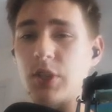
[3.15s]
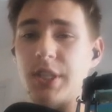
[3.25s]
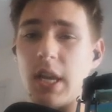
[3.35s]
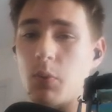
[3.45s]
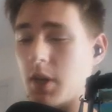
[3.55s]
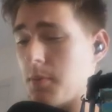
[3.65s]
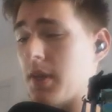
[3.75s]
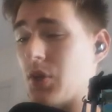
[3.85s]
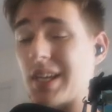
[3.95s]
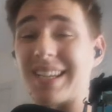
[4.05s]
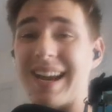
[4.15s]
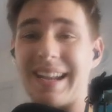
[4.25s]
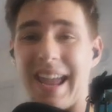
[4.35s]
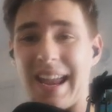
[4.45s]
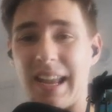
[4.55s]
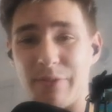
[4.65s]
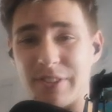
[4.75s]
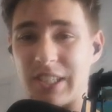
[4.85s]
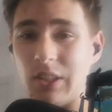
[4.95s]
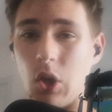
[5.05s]
Today we're going to be looking at
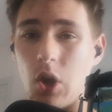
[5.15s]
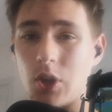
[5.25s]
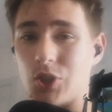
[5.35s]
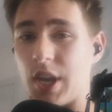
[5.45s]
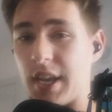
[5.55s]
NFT Launch,